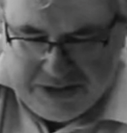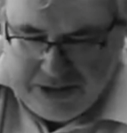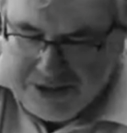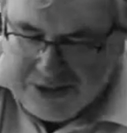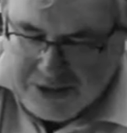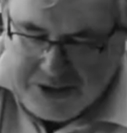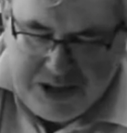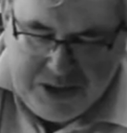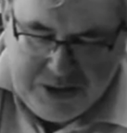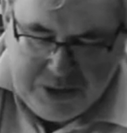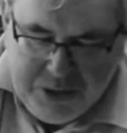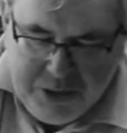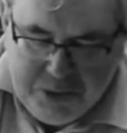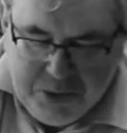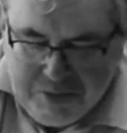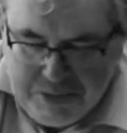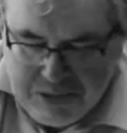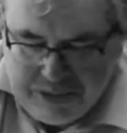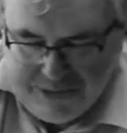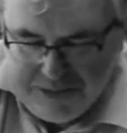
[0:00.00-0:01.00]
tried a
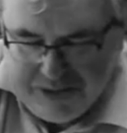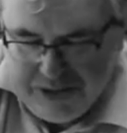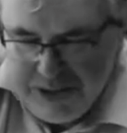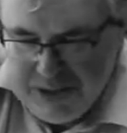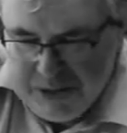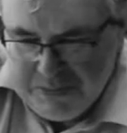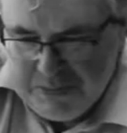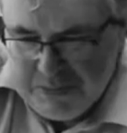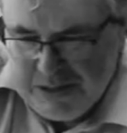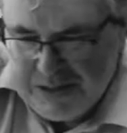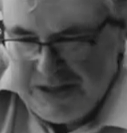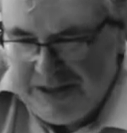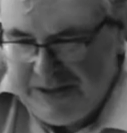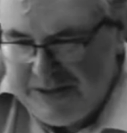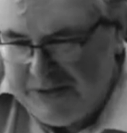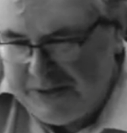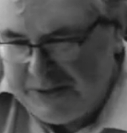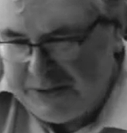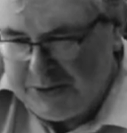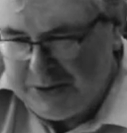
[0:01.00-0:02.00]
number of things
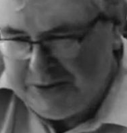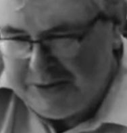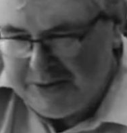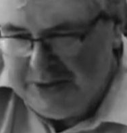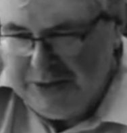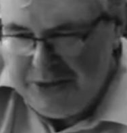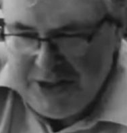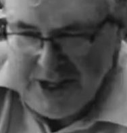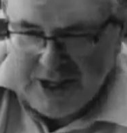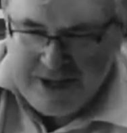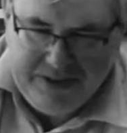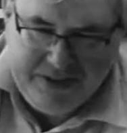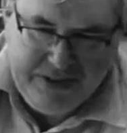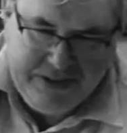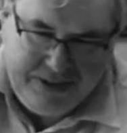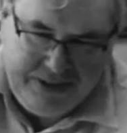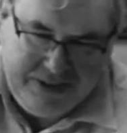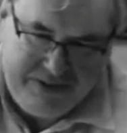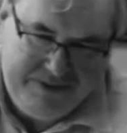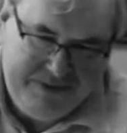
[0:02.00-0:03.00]
by sort of
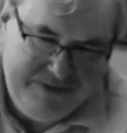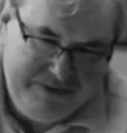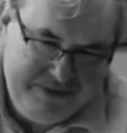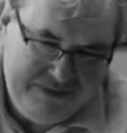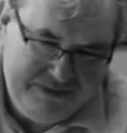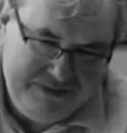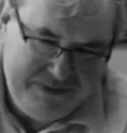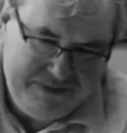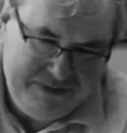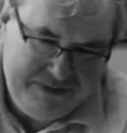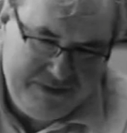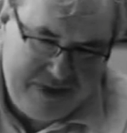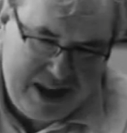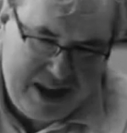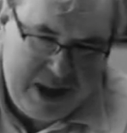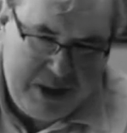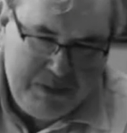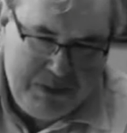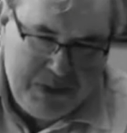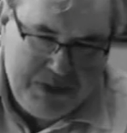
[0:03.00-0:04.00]
injecting
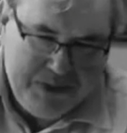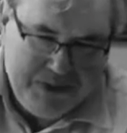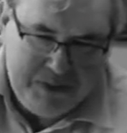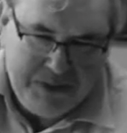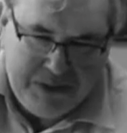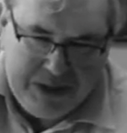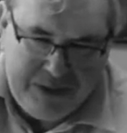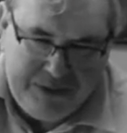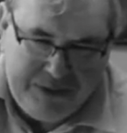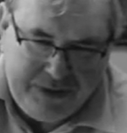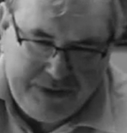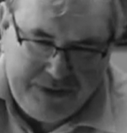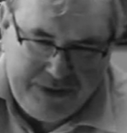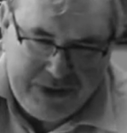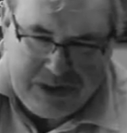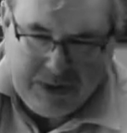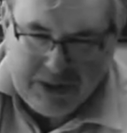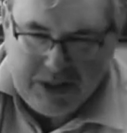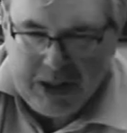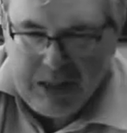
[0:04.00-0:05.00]
elements from different
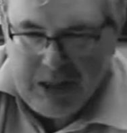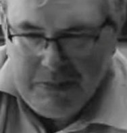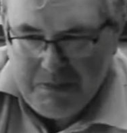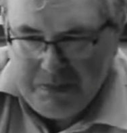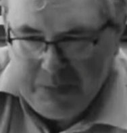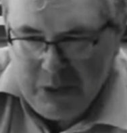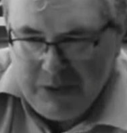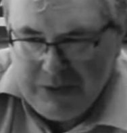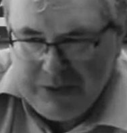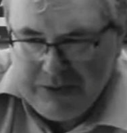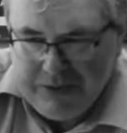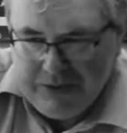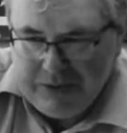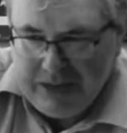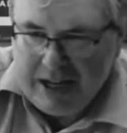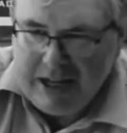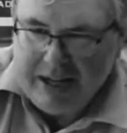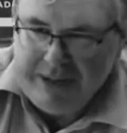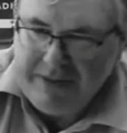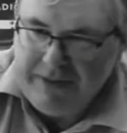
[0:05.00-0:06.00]
films like Bond
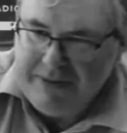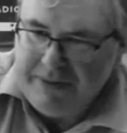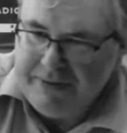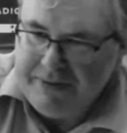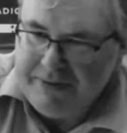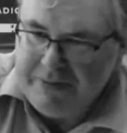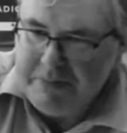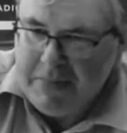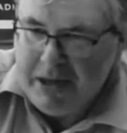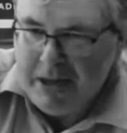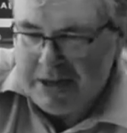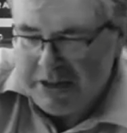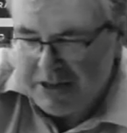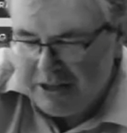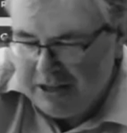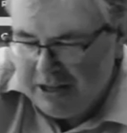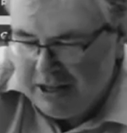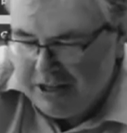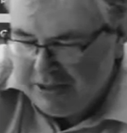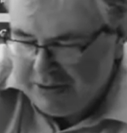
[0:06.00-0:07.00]
and
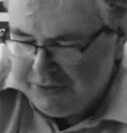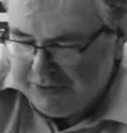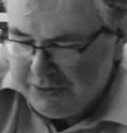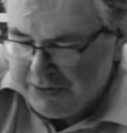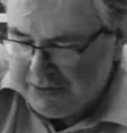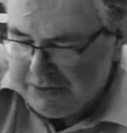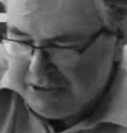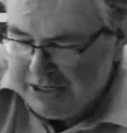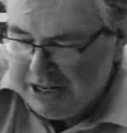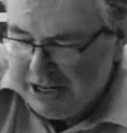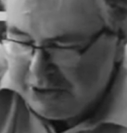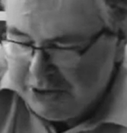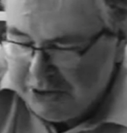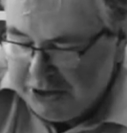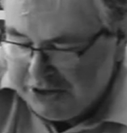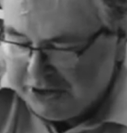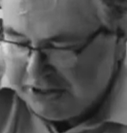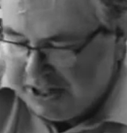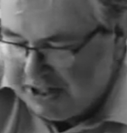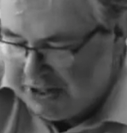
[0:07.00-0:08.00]
martial arts films, and they actually
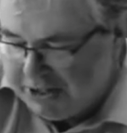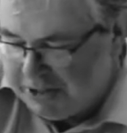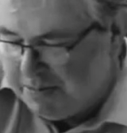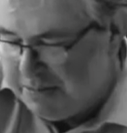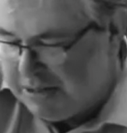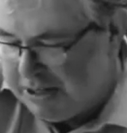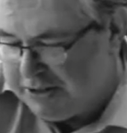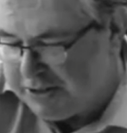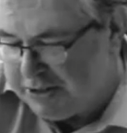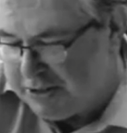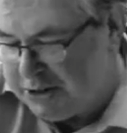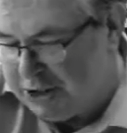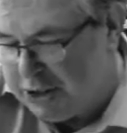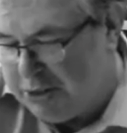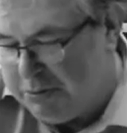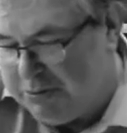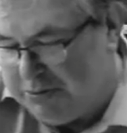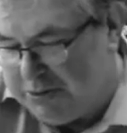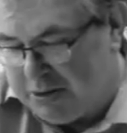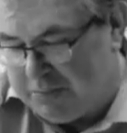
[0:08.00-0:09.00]
tried to mix the
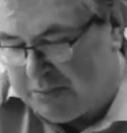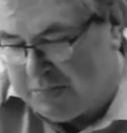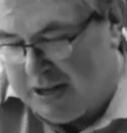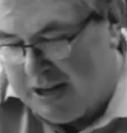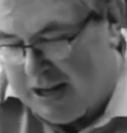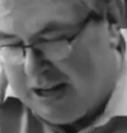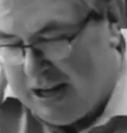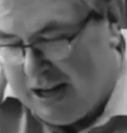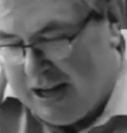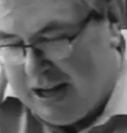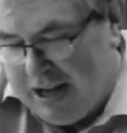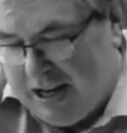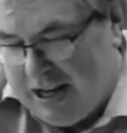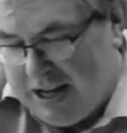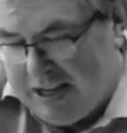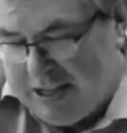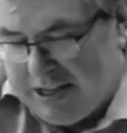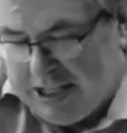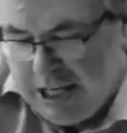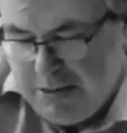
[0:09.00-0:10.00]
two of them
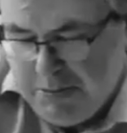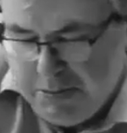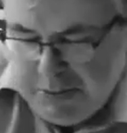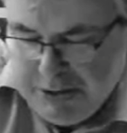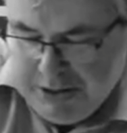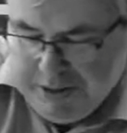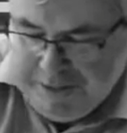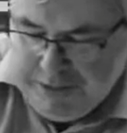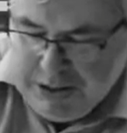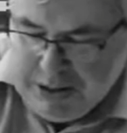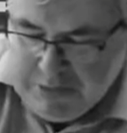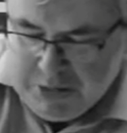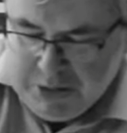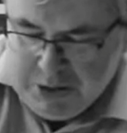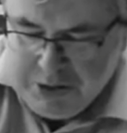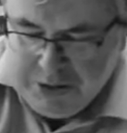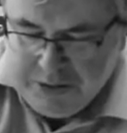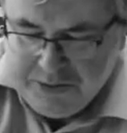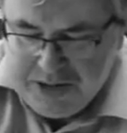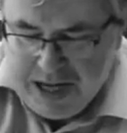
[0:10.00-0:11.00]
and came up with a film
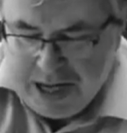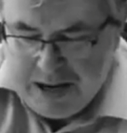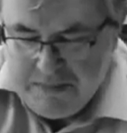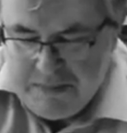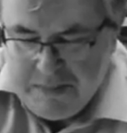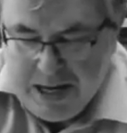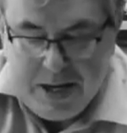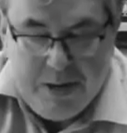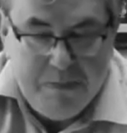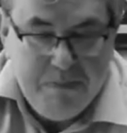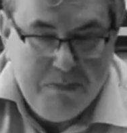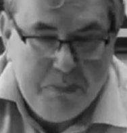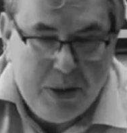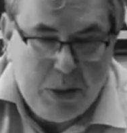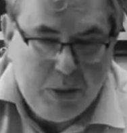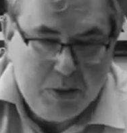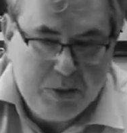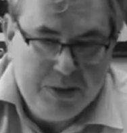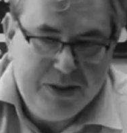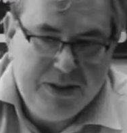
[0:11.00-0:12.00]
called That Man
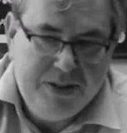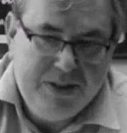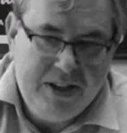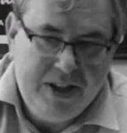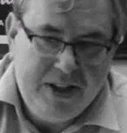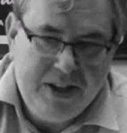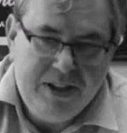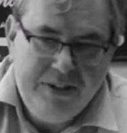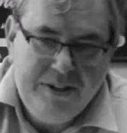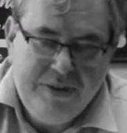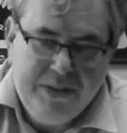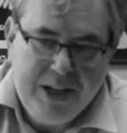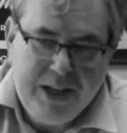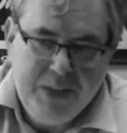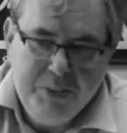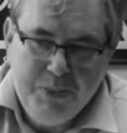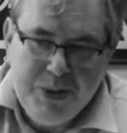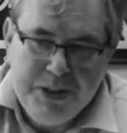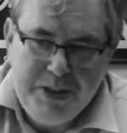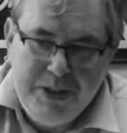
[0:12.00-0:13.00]
Bolt, starring
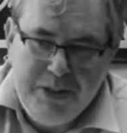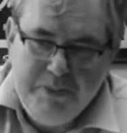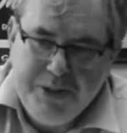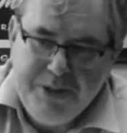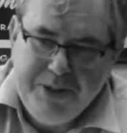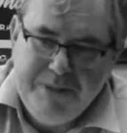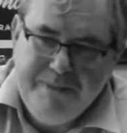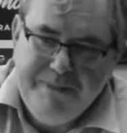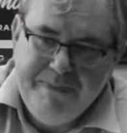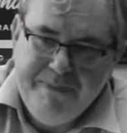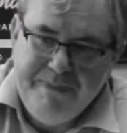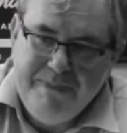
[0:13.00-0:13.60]
Fred Williamson.